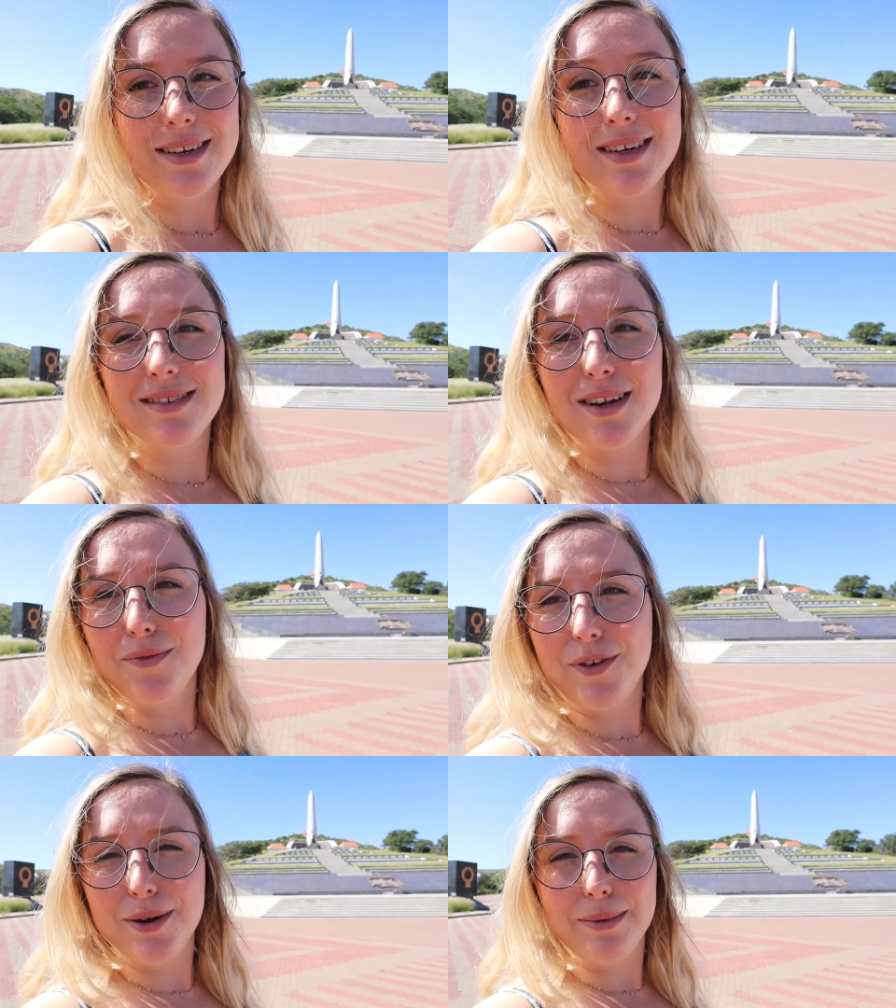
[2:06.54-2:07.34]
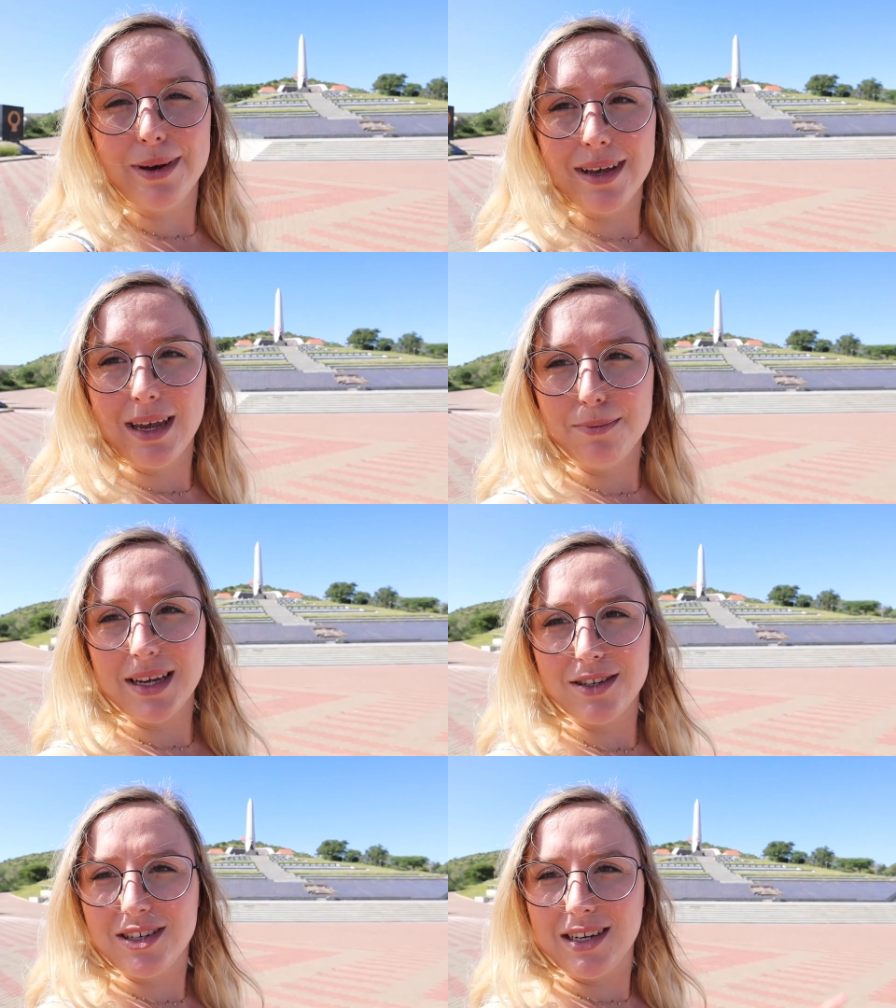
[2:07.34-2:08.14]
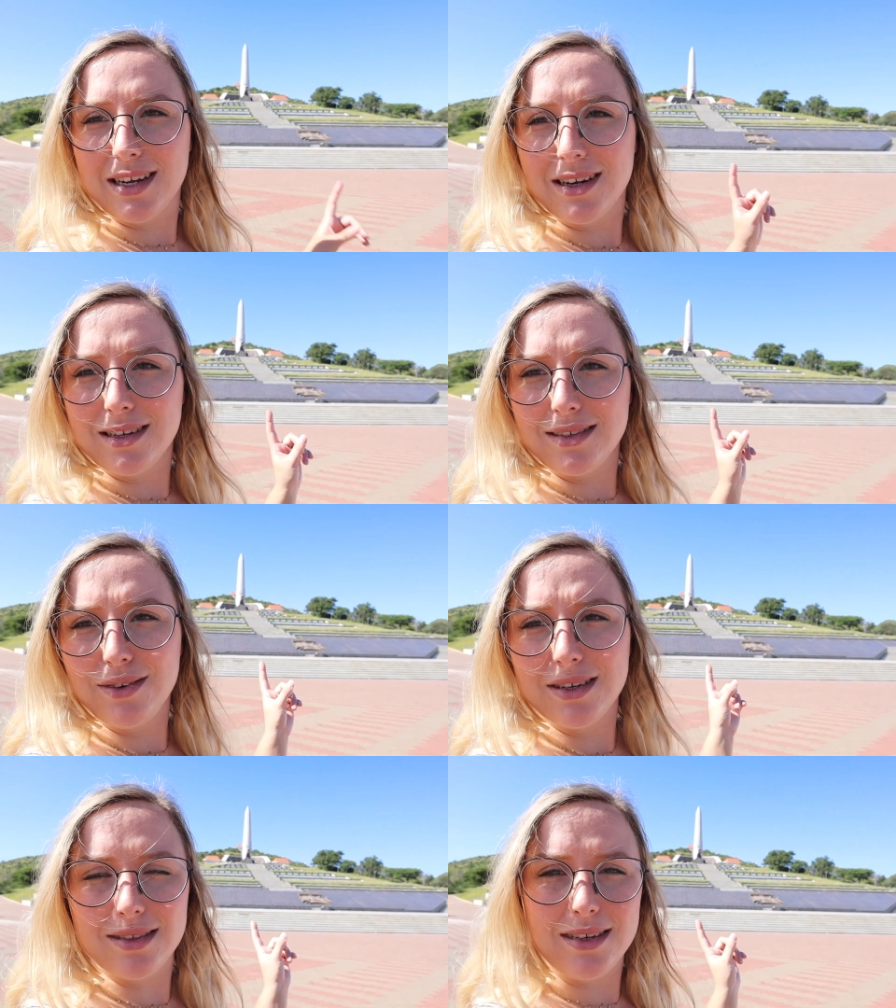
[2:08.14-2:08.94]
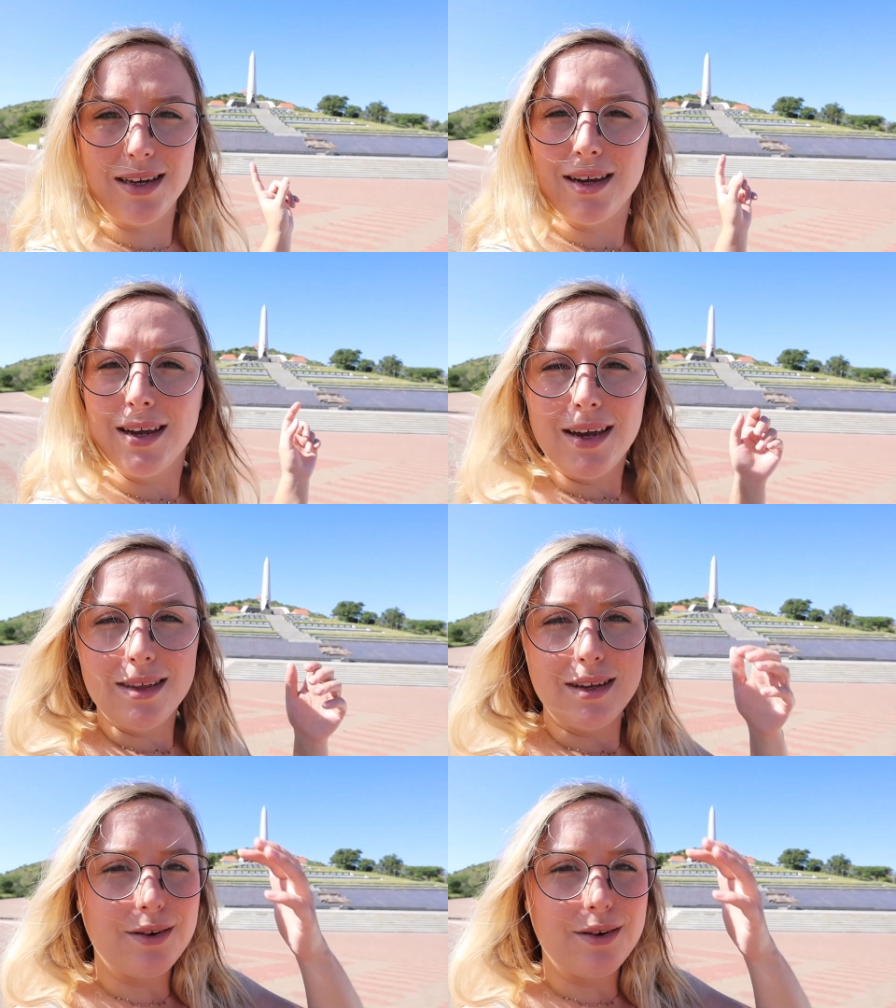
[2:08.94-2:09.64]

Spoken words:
It's not very well kept actually, and as you can see, there